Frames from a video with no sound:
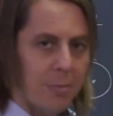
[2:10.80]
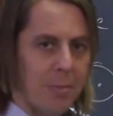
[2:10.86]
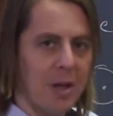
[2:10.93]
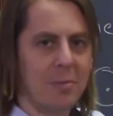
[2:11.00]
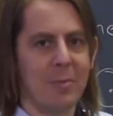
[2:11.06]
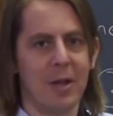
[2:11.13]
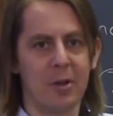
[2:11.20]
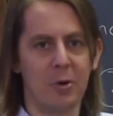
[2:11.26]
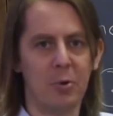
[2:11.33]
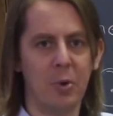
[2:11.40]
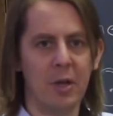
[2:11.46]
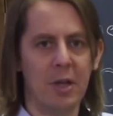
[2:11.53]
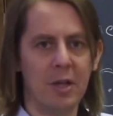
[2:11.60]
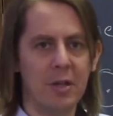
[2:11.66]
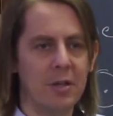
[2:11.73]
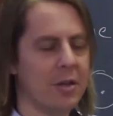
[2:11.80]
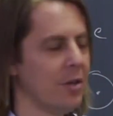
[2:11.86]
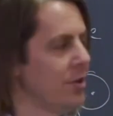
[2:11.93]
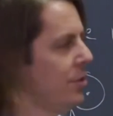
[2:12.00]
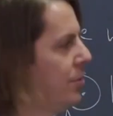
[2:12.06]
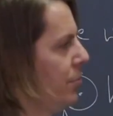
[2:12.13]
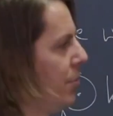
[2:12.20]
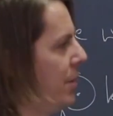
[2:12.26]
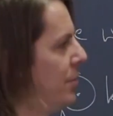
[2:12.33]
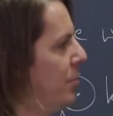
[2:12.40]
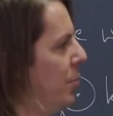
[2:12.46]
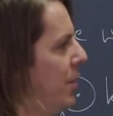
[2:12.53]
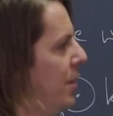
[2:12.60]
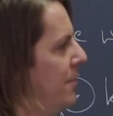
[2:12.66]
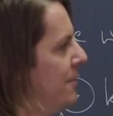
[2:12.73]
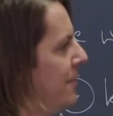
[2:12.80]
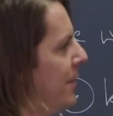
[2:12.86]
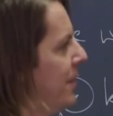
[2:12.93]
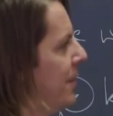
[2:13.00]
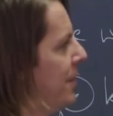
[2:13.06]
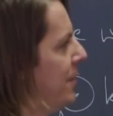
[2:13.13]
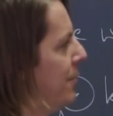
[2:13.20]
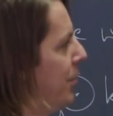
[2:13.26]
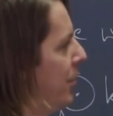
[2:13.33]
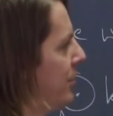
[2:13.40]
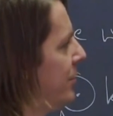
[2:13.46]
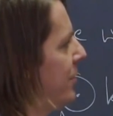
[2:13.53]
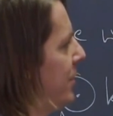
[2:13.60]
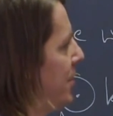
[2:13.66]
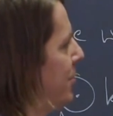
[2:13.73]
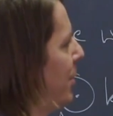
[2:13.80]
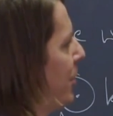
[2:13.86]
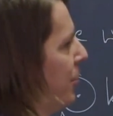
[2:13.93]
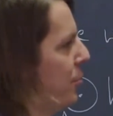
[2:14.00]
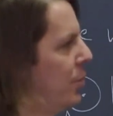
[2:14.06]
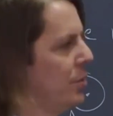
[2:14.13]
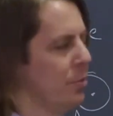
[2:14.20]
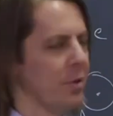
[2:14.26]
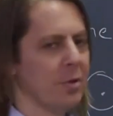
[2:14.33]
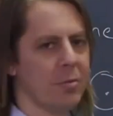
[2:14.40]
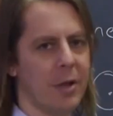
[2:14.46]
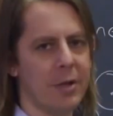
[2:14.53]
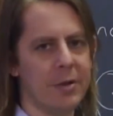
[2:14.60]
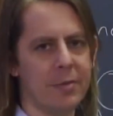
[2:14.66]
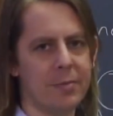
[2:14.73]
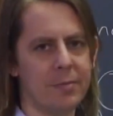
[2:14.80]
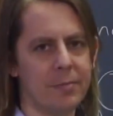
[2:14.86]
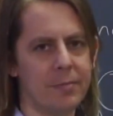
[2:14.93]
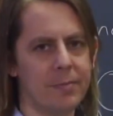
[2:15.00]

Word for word: mathematical way to write the wave. But let's think about other ways we could write it.